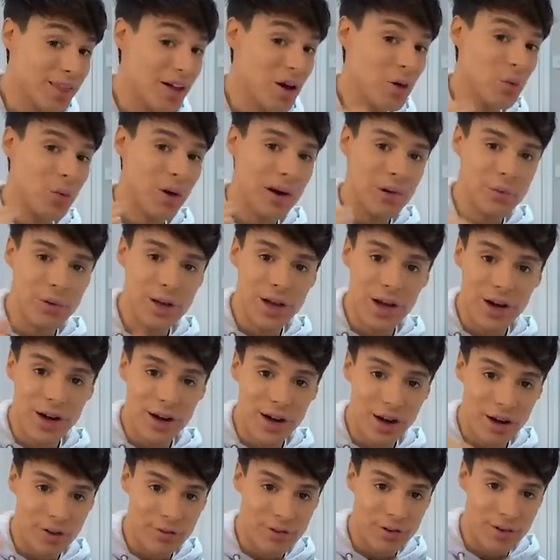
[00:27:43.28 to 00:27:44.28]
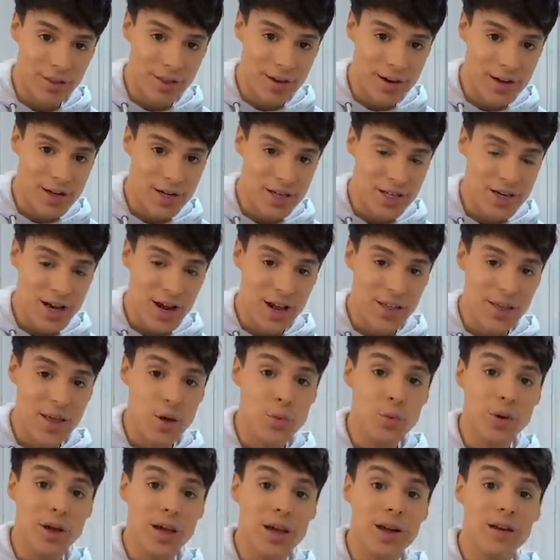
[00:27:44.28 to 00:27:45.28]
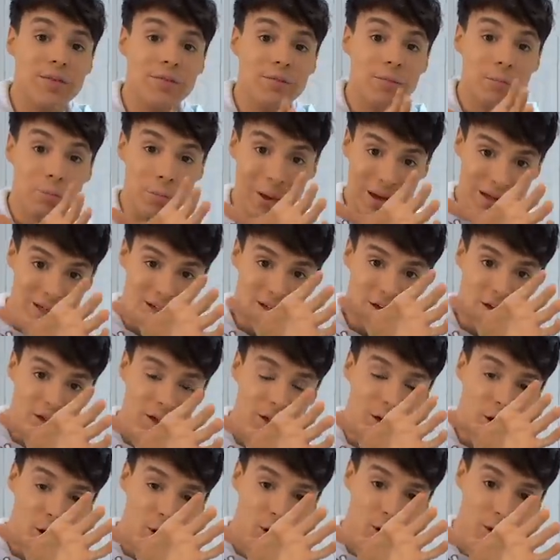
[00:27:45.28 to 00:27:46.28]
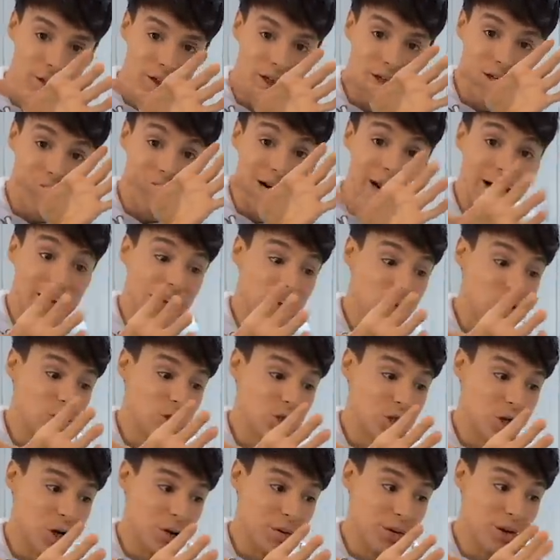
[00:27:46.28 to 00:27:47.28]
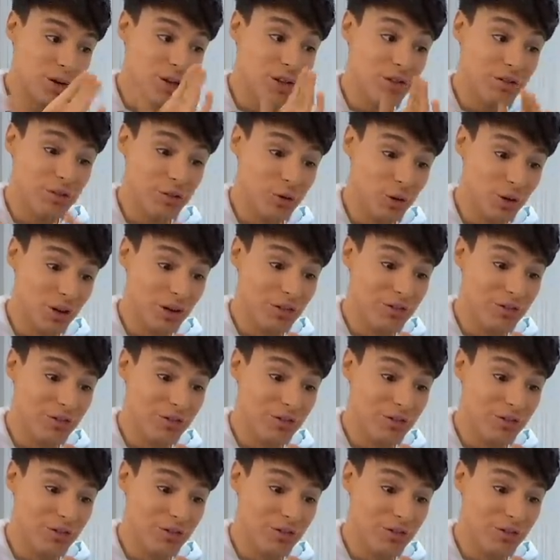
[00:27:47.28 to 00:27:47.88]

that when we uncover this, that we can basically hold it and I can show you the full